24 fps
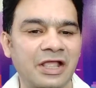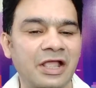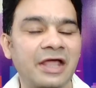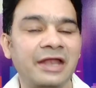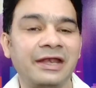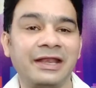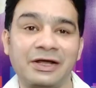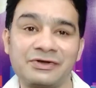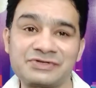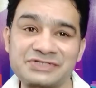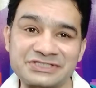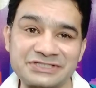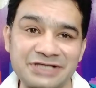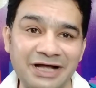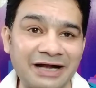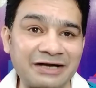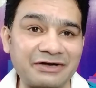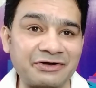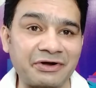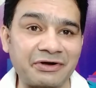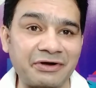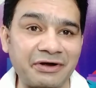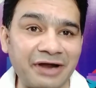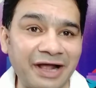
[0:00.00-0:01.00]
Now
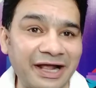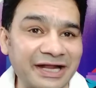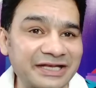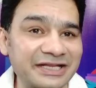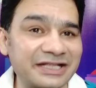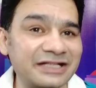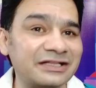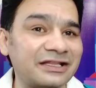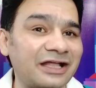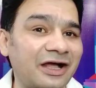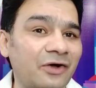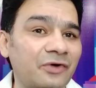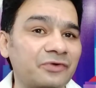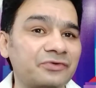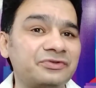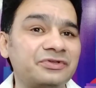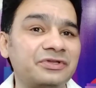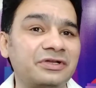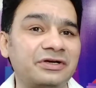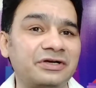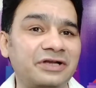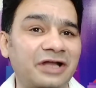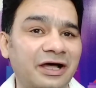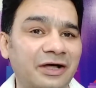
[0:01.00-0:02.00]
start writing
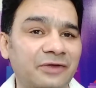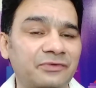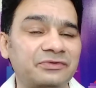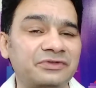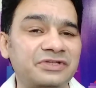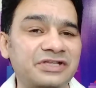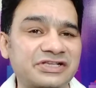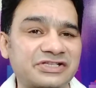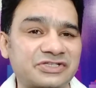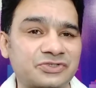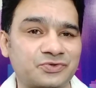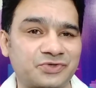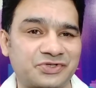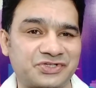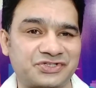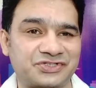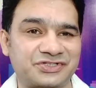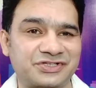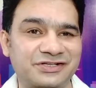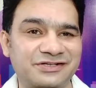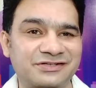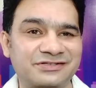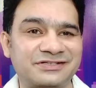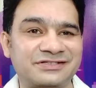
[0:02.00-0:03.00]
down these
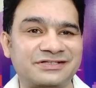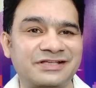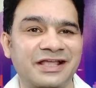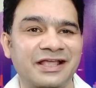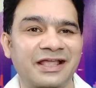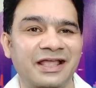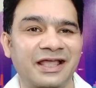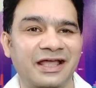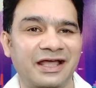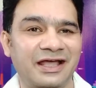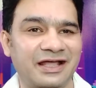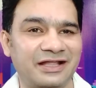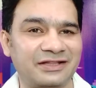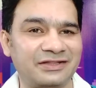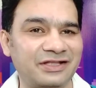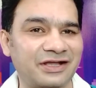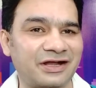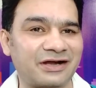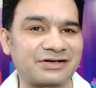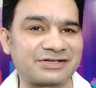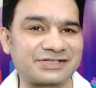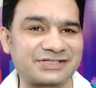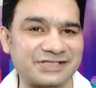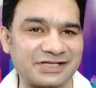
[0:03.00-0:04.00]
questions. They
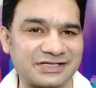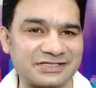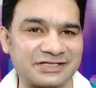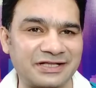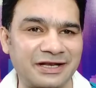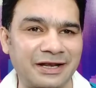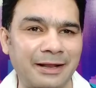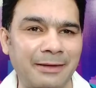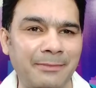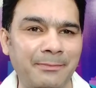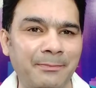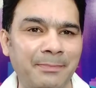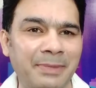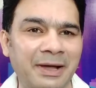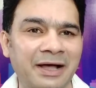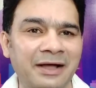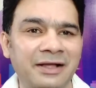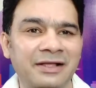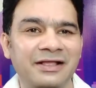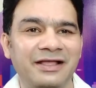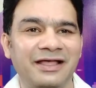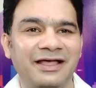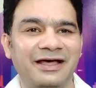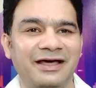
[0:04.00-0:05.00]
are 6 in
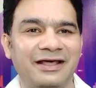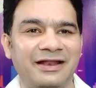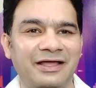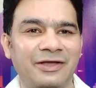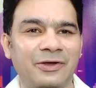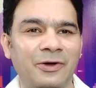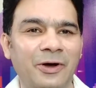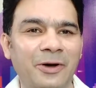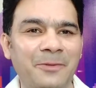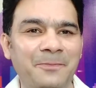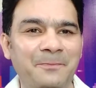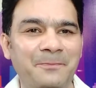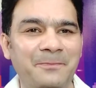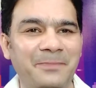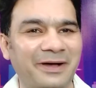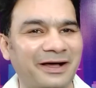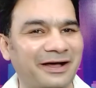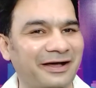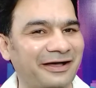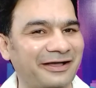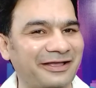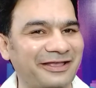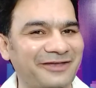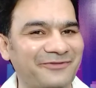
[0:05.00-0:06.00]
number, and I hope
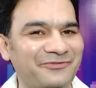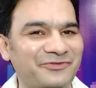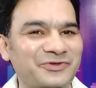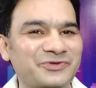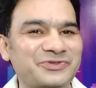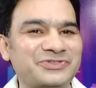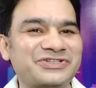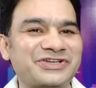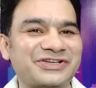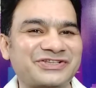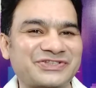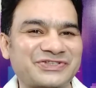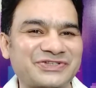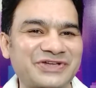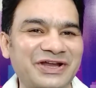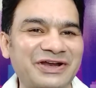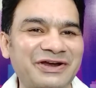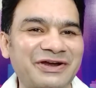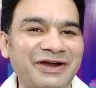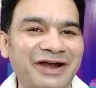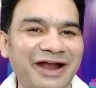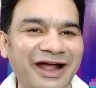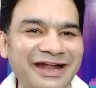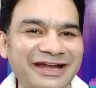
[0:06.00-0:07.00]
if you just
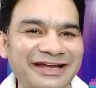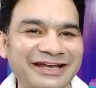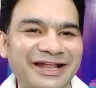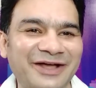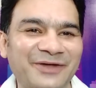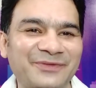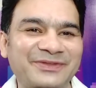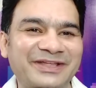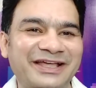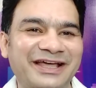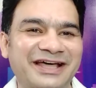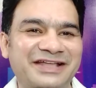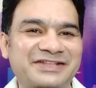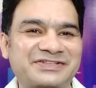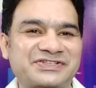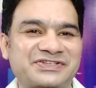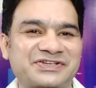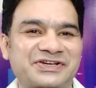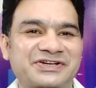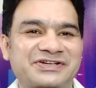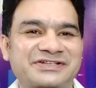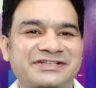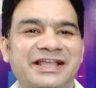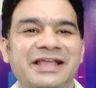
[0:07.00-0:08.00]
write down the
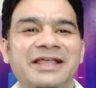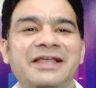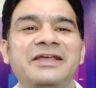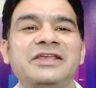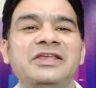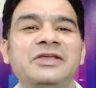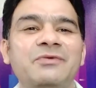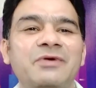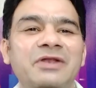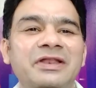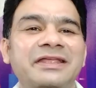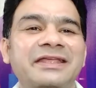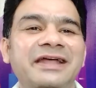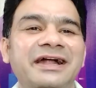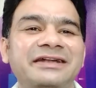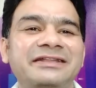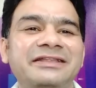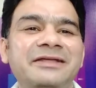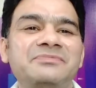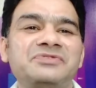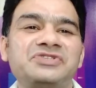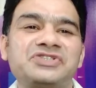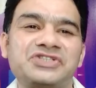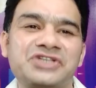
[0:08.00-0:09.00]
answers, you will get
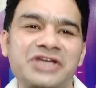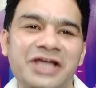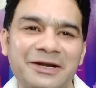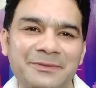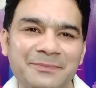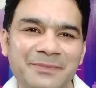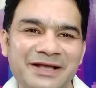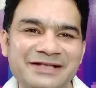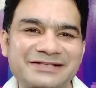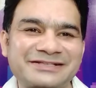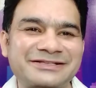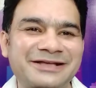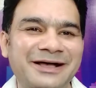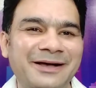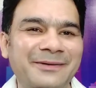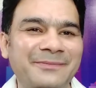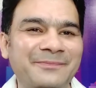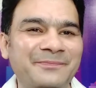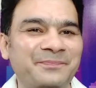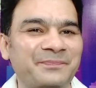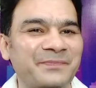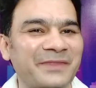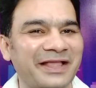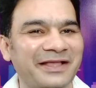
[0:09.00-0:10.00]
them checked by
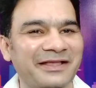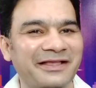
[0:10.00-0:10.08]
some